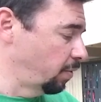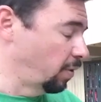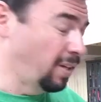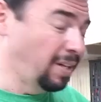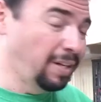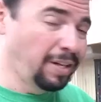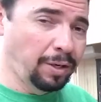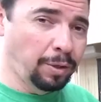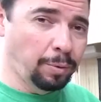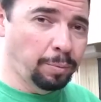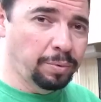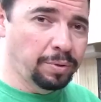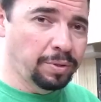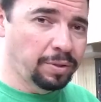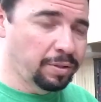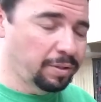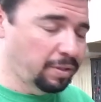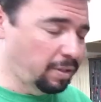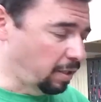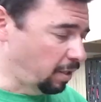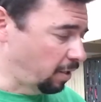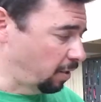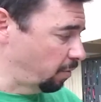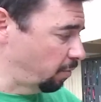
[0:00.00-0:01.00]
help
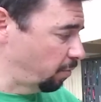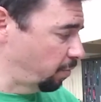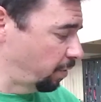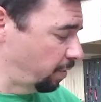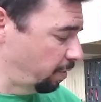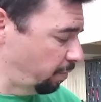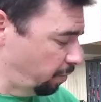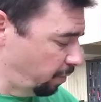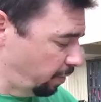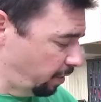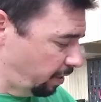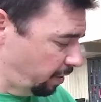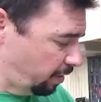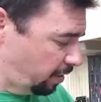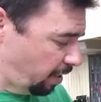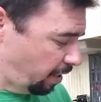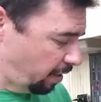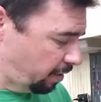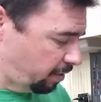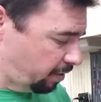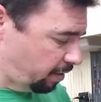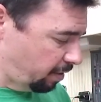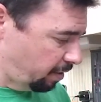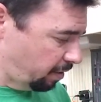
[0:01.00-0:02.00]
with the
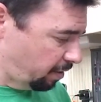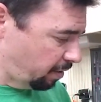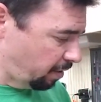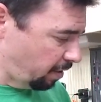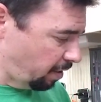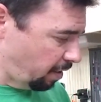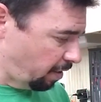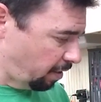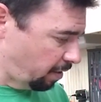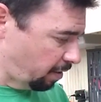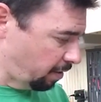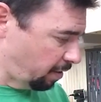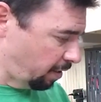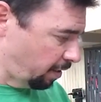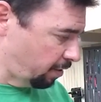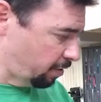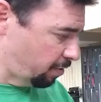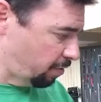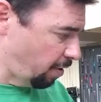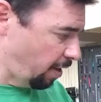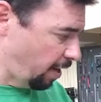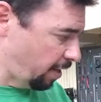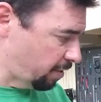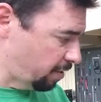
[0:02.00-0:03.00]
dust
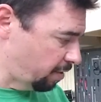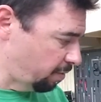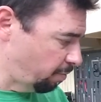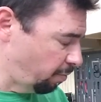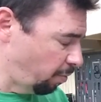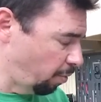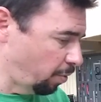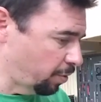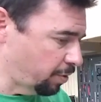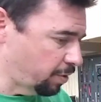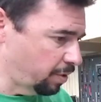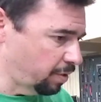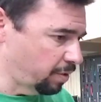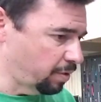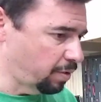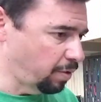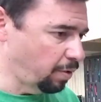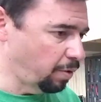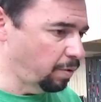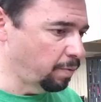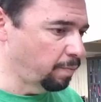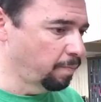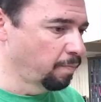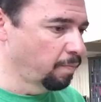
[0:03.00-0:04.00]
extraction portion.
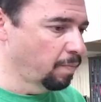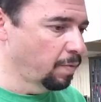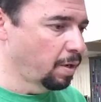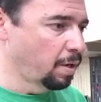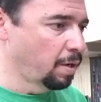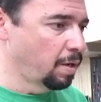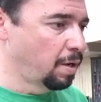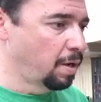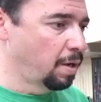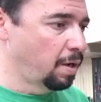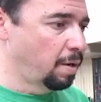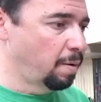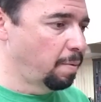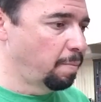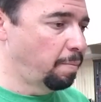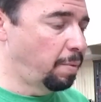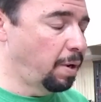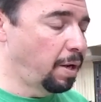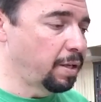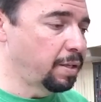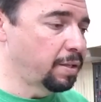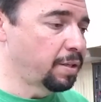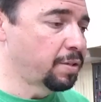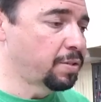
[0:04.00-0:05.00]
So,
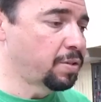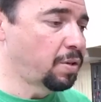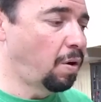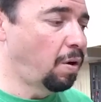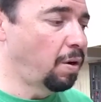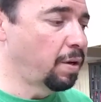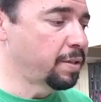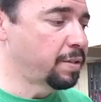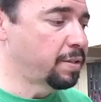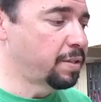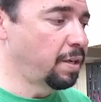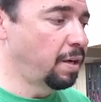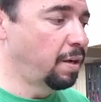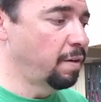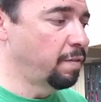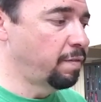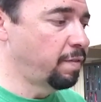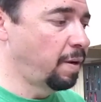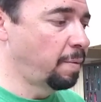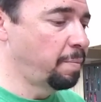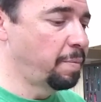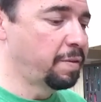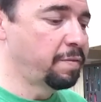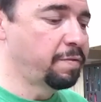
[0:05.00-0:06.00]
but the saw itself,
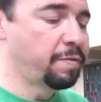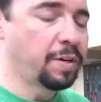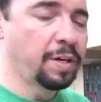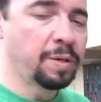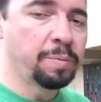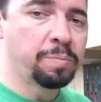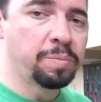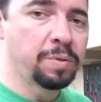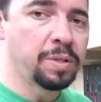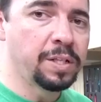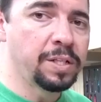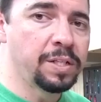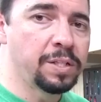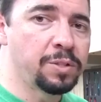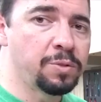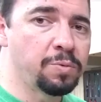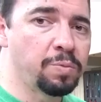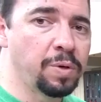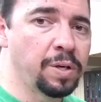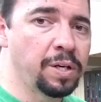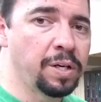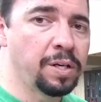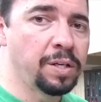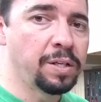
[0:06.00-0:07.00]
I've been very pleased
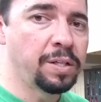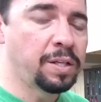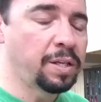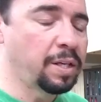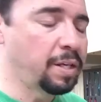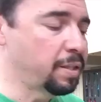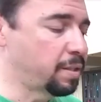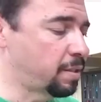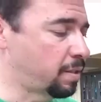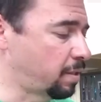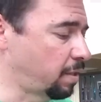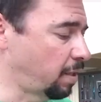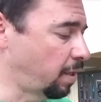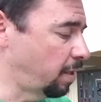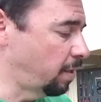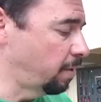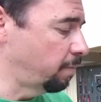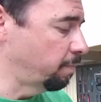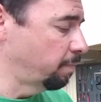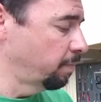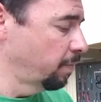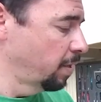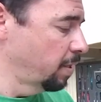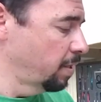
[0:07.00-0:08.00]
with. It's
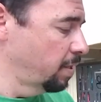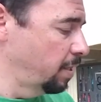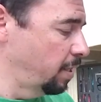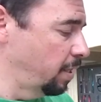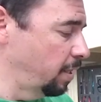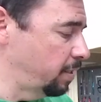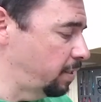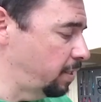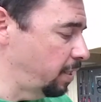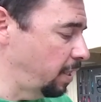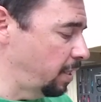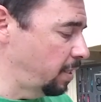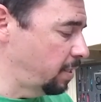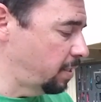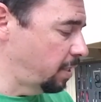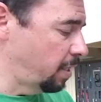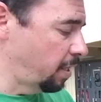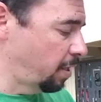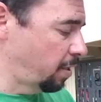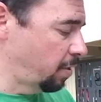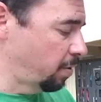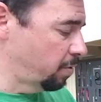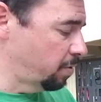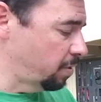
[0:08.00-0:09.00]
easy to
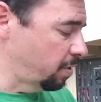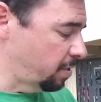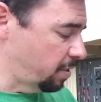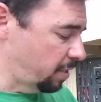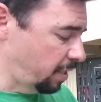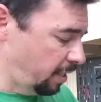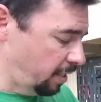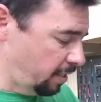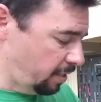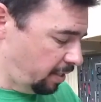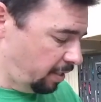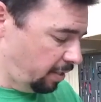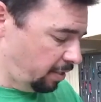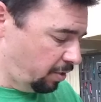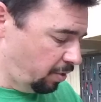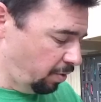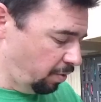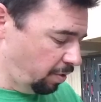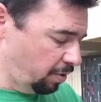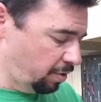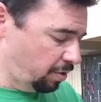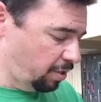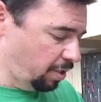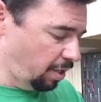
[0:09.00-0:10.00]
use. It's easy
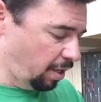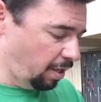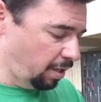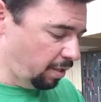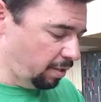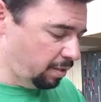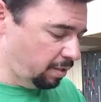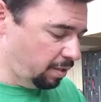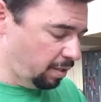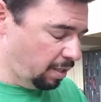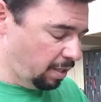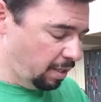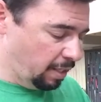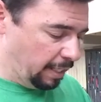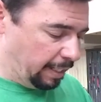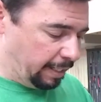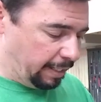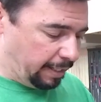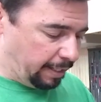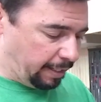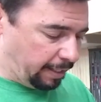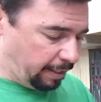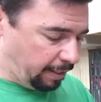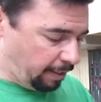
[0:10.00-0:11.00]
to adjust,
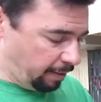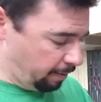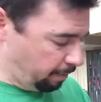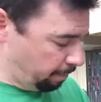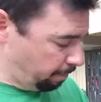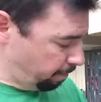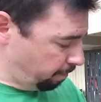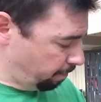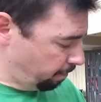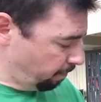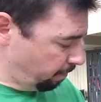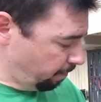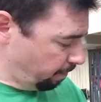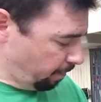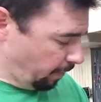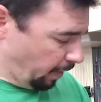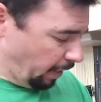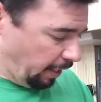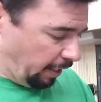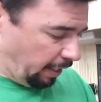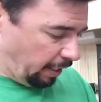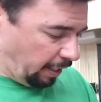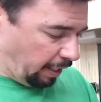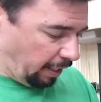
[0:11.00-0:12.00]

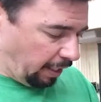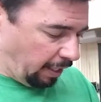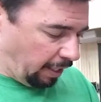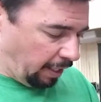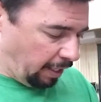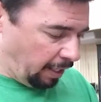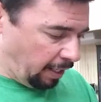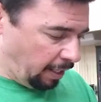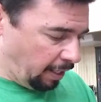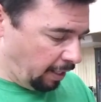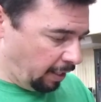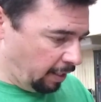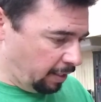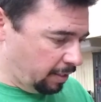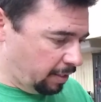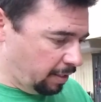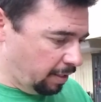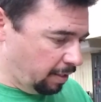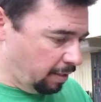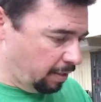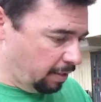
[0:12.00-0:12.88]
and